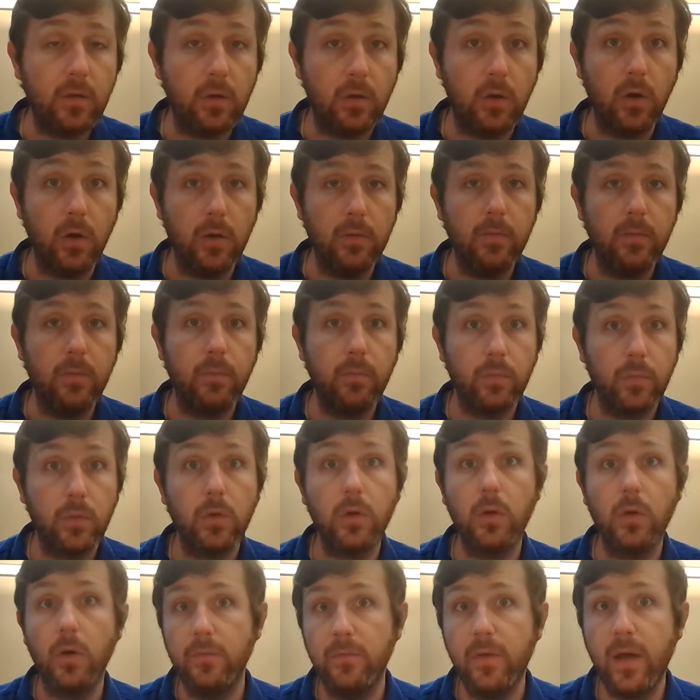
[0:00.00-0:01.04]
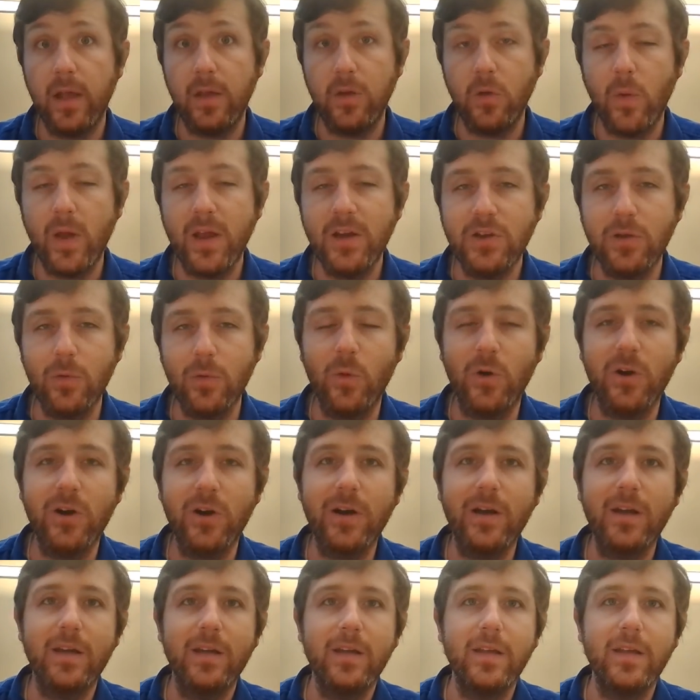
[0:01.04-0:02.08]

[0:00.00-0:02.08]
good valuation work,